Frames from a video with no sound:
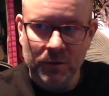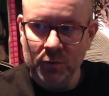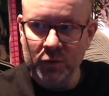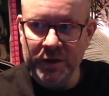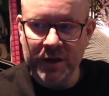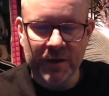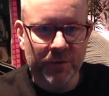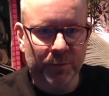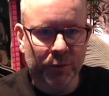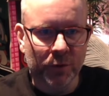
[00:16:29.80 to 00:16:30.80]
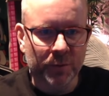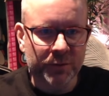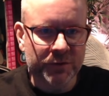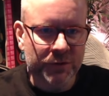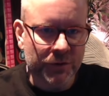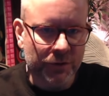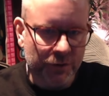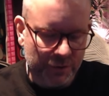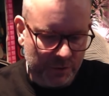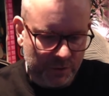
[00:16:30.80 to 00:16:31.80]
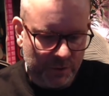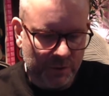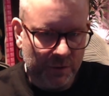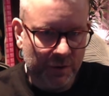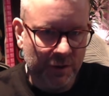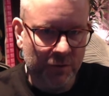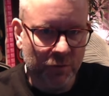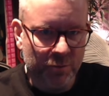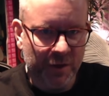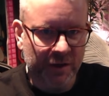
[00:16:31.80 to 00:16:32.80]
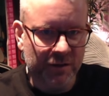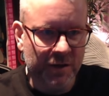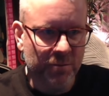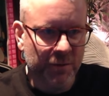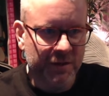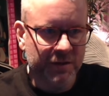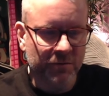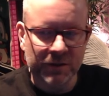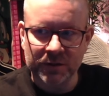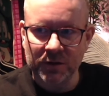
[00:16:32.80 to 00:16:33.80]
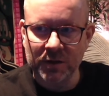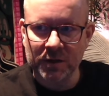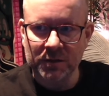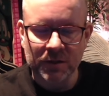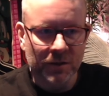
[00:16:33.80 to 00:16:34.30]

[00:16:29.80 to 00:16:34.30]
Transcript: We have the props. And we make an implicit return.